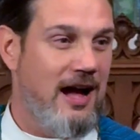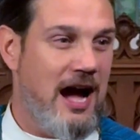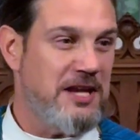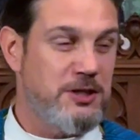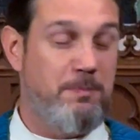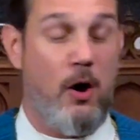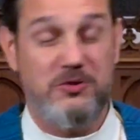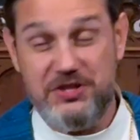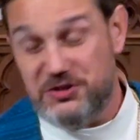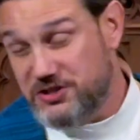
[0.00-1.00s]
I
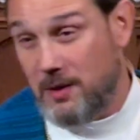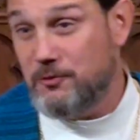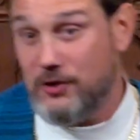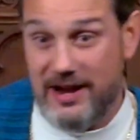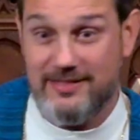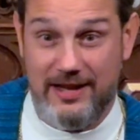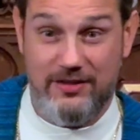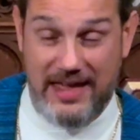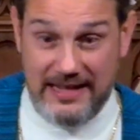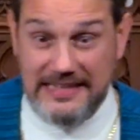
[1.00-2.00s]
suppose there's some credit there
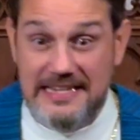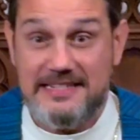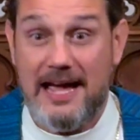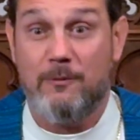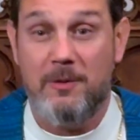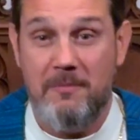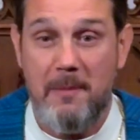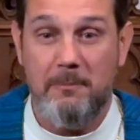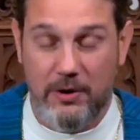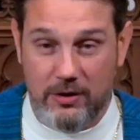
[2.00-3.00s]
that at least I
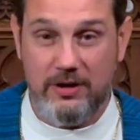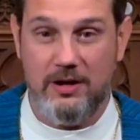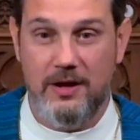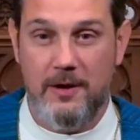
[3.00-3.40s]
remembered.